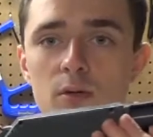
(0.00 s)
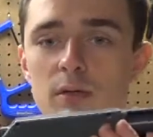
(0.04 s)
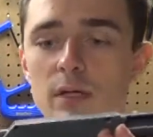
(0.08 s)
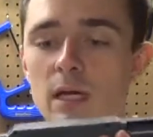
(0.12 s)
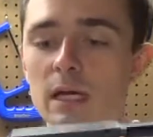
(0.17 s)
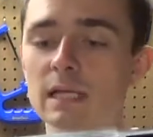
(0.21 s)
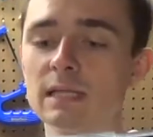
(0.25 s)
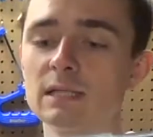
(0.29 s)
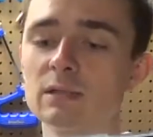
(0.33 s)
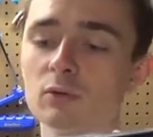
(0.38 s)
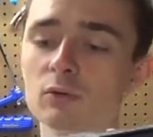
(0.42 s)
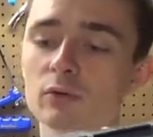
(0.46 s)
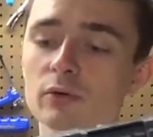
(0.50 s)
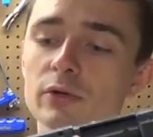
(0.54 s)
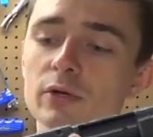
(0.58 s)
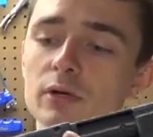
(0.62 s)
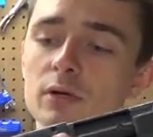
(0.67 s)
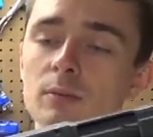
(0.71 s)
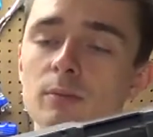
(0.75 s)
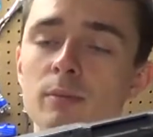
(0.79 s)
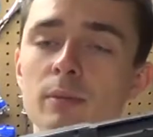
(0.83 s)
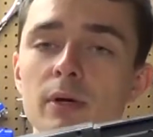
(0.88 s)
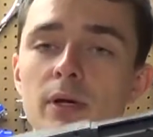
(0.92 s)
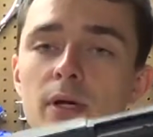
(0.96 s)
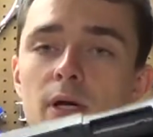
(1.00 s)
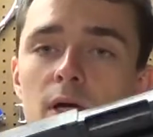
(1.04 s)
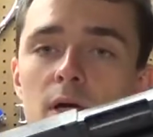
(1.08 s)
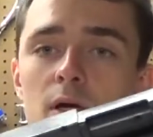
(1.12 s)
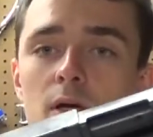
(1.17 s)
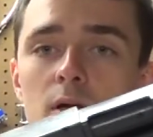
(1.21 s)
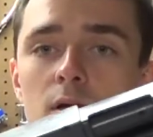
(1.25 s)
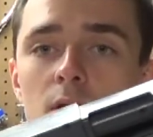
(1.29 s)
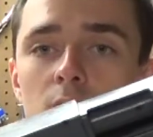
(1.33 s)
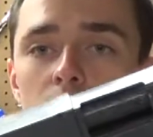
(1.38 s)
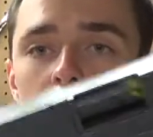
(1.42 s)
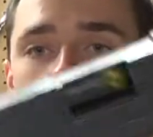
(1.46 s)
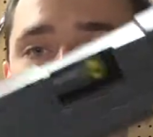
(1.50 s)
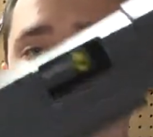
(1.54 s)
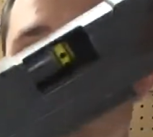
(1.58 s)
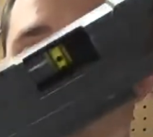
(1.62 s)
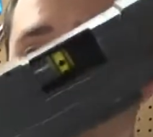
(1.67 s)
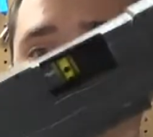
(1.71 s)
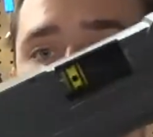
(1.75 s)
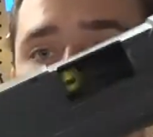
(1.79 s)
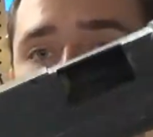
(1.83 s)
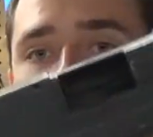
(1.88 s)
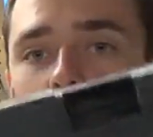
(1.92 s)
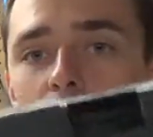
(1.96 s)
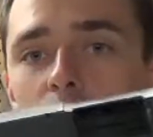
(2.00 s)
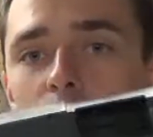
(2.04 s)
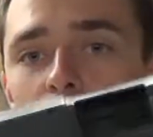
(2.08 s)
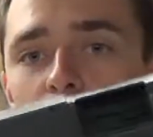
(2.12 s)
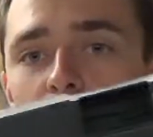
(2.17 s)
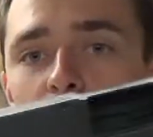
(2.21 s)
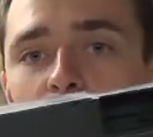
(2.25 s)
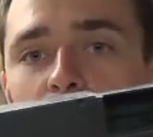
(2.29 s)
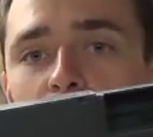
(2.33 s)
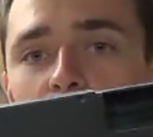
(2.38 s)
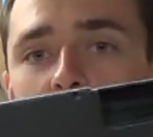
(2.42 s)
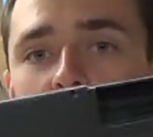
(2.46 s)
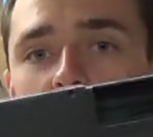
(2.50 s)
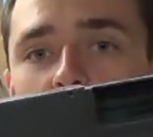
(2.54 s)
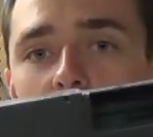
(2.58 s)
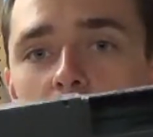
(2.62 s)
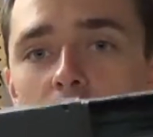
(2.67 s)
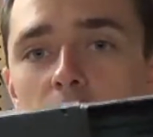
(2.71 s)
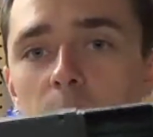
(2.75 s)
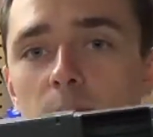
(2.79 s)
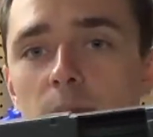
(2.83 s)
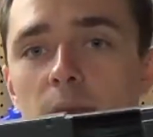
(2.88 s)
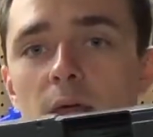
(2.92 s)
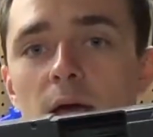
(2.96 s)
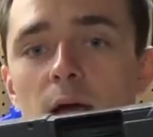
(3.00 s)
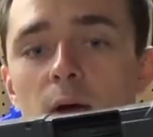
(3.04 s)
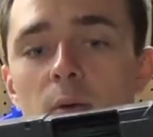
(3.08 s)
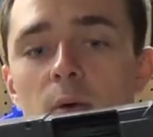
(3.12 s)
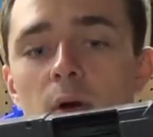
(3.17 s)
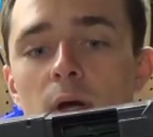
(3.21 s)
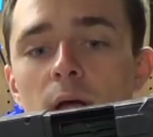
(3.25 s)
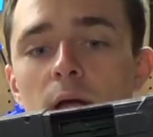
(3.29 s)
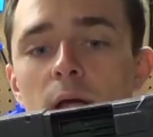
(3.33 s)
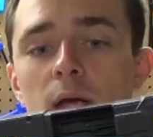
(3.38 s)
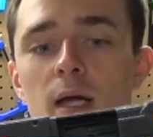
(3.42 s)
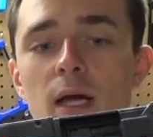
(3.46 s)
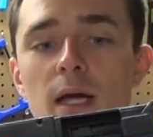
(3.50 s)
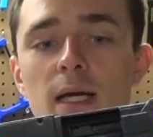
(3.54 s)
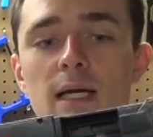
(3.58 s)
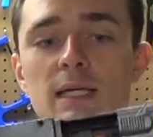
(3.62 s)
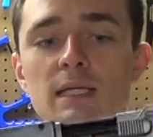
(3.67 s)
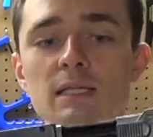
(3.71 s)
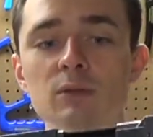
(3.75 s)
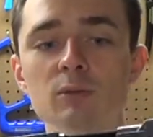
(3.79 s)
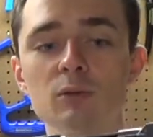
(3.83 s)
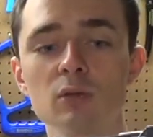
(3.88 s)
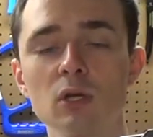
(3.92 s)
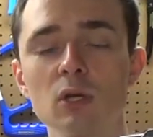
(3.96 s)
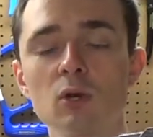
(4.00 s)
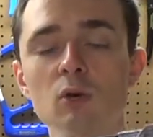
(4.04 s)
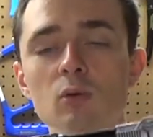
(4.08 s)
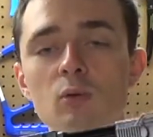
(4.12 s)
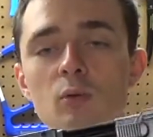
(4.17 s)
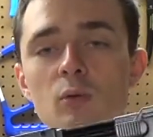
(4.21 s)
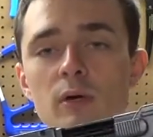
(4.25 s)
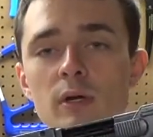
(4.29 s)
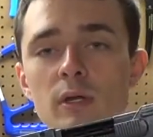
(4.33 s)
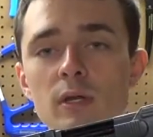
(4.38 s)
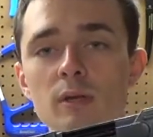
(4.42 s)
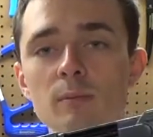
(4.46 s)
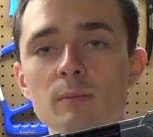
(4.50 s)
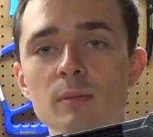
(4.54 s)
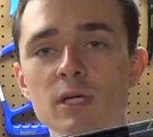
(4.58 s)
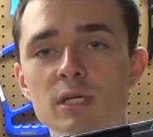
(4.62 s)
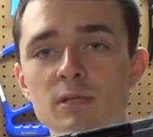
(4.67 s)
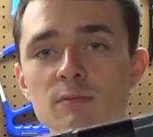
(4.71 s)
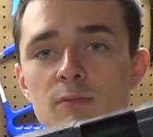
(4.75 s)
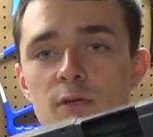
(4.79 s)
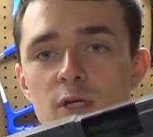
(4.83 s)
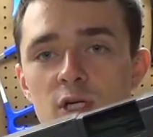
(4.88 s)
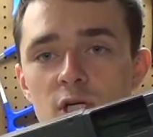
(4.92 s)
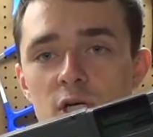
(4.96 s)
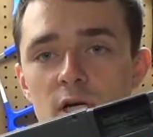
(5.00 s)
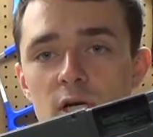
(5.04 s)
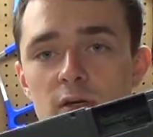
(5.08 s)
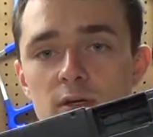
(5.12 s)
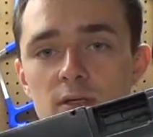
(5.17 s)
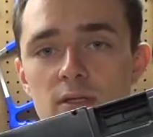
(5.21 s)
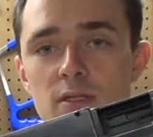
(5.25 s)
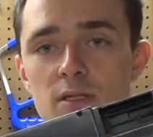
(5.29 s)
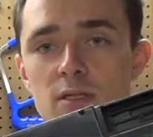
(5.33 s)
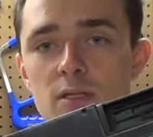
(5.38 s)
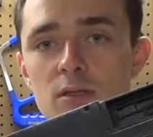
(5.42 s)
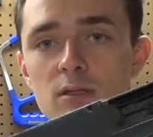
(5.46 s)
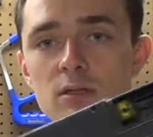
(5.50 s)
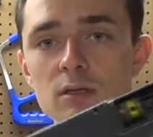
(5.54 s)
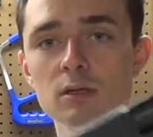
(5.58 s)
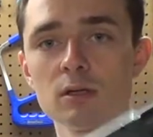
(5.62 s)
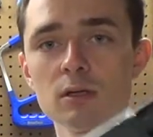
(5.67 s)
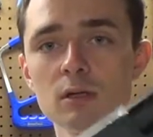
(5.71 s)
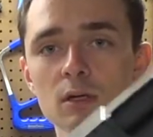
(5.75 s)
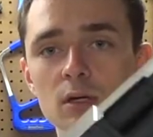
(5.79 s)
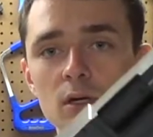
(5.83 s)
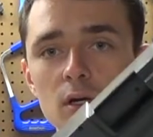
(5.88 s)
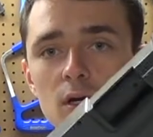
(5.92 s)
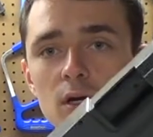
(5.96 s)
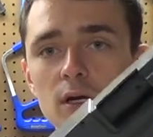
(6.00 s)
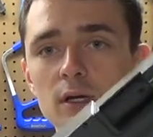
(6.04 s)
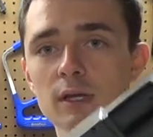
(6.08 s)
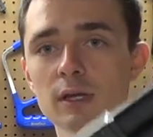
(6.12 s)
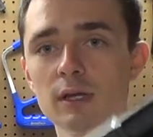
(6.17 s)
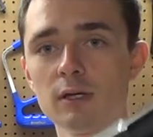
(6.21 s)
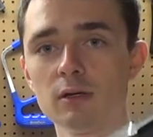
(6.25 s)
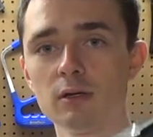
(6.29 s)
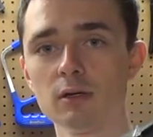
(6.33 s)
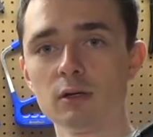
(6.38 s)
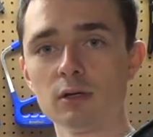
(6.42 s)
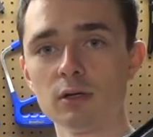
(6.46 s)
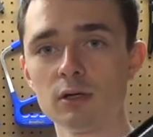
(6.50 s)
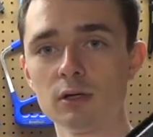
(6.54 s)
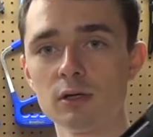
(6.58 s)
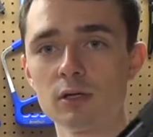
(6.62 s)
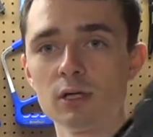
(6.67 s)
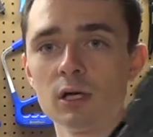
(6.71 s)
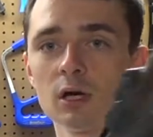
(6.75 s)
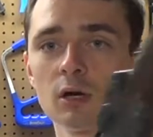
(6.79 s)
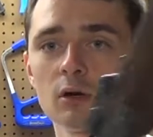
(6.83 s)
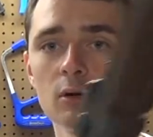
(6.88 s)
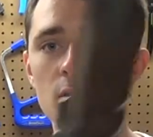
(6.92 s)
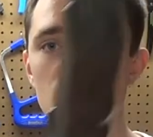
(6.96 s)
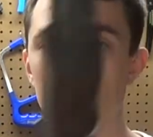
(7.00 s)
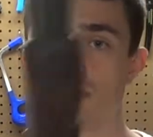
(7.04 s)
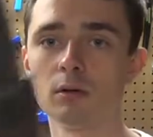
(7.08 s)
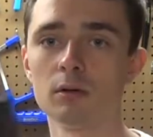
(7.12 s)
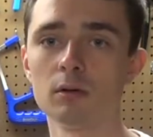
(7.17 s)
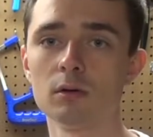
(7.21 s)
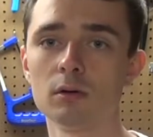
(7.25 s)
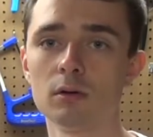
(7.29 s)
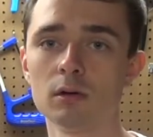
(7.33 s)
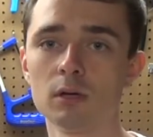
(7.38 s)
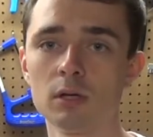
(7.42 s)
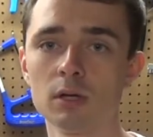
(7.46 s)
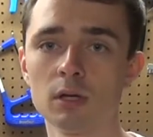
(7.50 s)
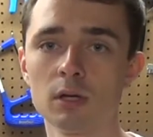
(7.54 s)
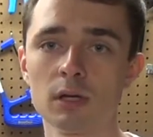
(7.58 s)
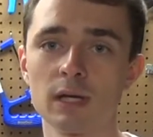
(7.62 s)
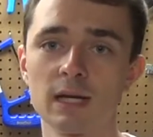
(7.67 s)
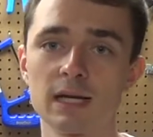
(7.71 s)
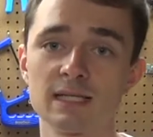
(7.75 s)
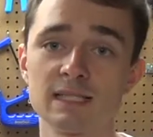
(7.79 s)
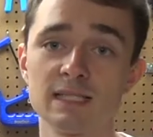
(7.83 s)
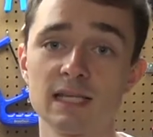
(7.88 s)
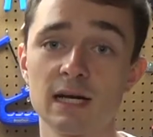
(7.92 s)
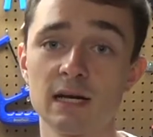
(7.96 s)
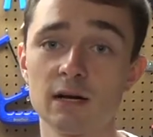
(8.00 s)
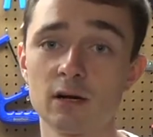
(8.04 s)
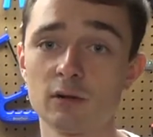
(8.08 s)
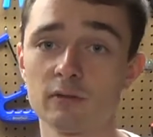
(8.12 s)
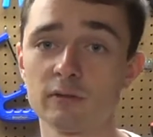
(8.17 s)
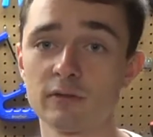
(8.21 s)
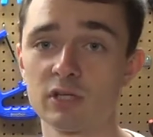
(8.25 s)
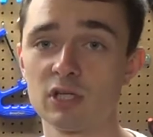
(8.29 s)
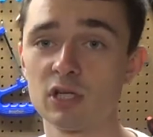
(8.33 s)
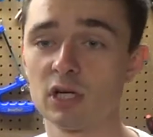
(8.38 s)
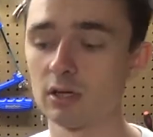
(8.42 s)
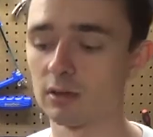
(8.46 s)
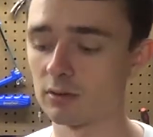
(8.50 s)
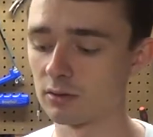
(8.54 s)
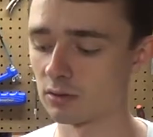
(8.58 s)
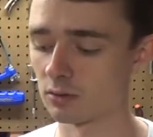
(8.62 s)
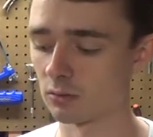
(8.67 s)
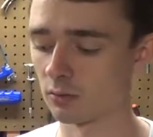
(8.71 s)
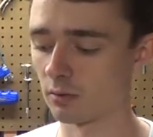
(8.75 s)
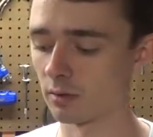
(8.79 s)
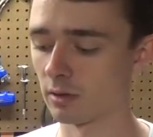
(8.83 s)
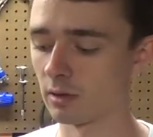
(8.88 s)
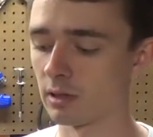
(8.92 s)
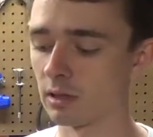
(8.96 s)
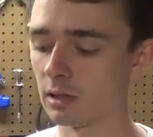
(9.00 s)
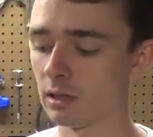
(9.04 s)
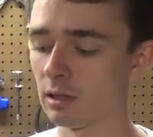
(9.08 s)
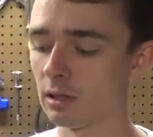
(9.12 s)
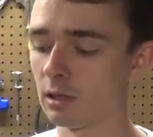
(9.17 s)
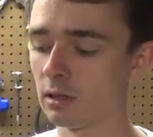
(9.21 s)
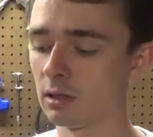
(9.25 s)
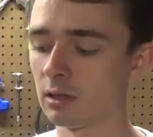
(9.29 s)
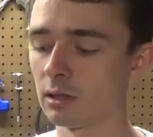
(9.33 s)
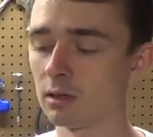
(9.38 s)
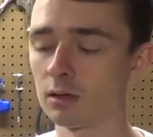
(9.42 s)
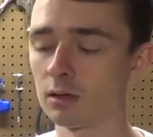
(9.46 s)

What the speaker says: It's older, but primed that way. I guess it would load one of the Busby shells, and then you're good to go. Like I said, I don't have the shells or the